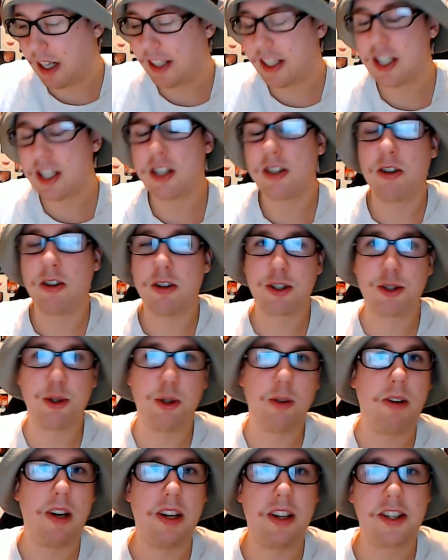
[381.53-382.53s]
This is also
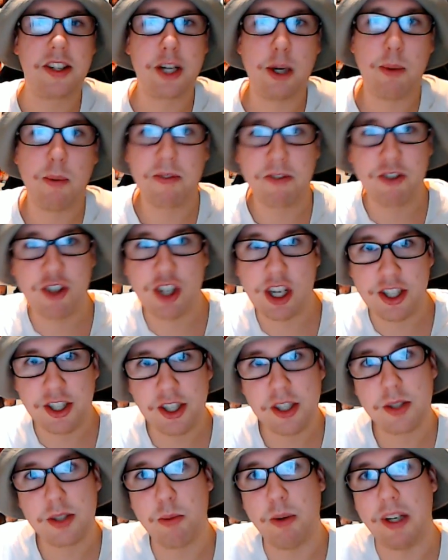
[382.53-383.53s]
around the time of
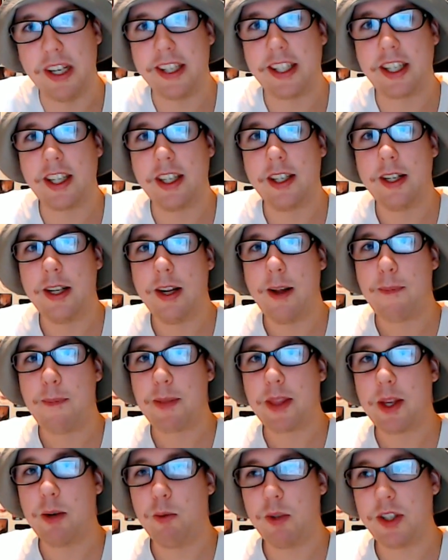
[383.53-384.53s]
Judges Week,
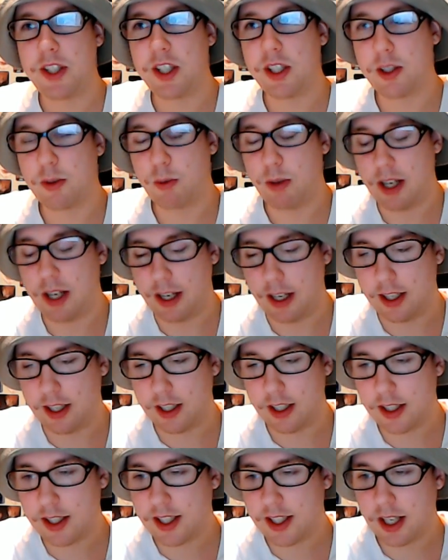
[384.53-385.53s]
which is where
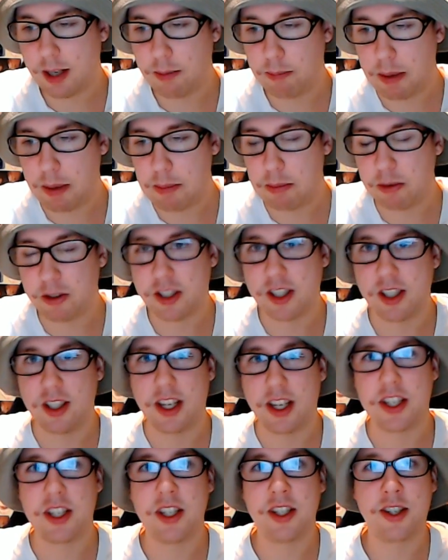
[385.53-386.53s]
some people are
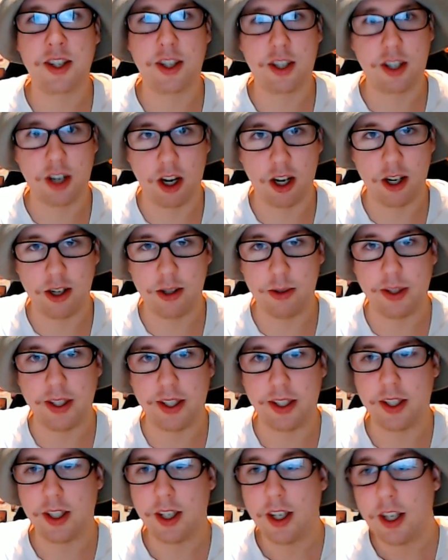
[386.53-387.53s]
selected to go
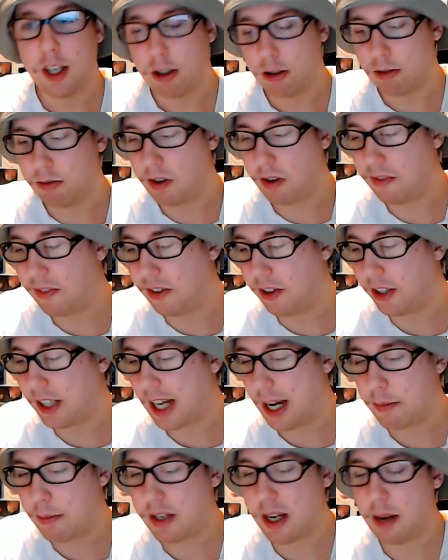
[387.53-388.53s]
and review
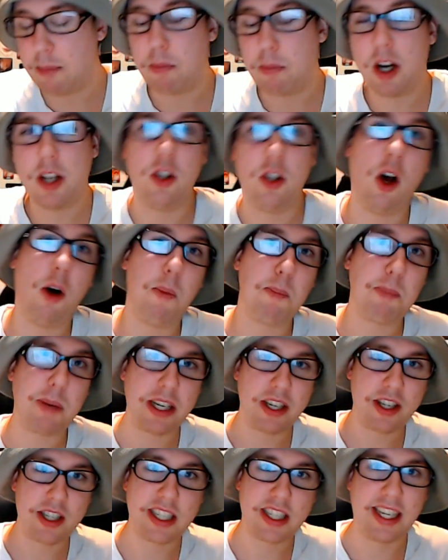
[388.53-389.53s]
games that might not
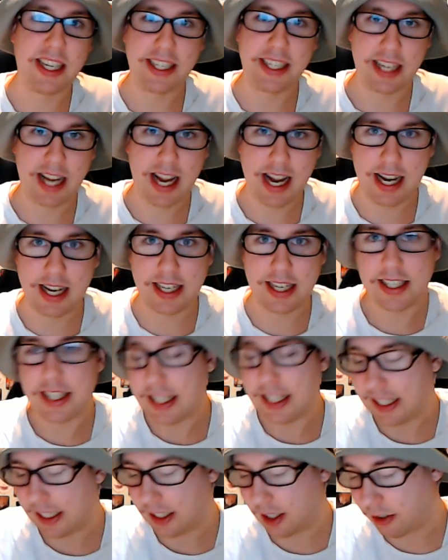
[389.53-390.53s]
be seen at
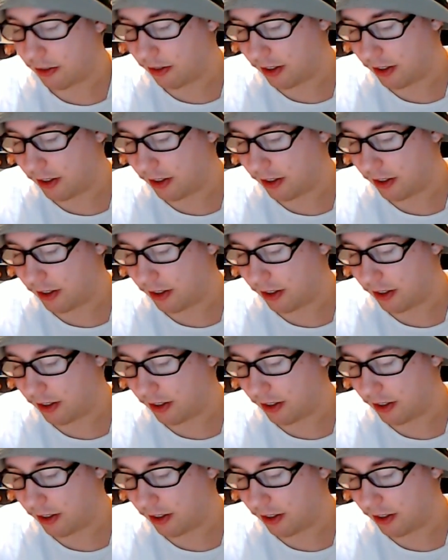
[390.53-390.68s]
E3.